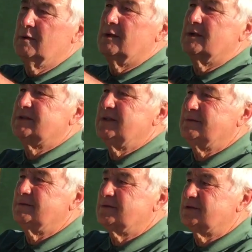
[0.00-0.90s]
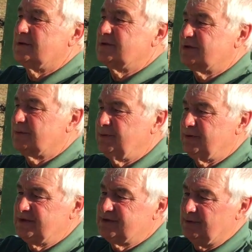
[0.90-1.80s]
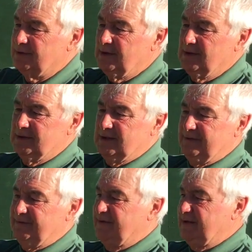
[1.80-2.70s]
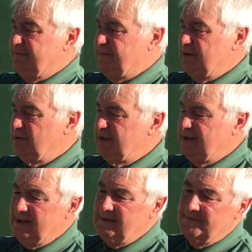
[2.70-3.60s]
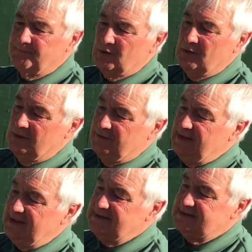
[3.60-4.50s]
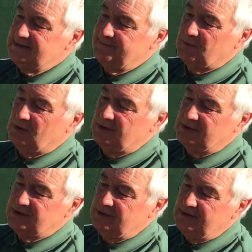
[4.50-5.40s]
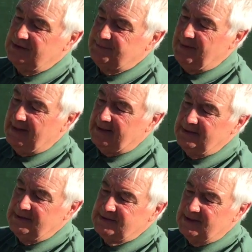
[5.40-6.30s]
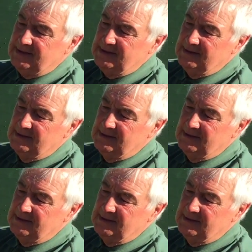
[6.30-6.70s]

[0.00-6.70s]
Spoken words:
That's it. So I'm just going to put this on. Now, if we look here, this, I'm going to turn this back. Can you see?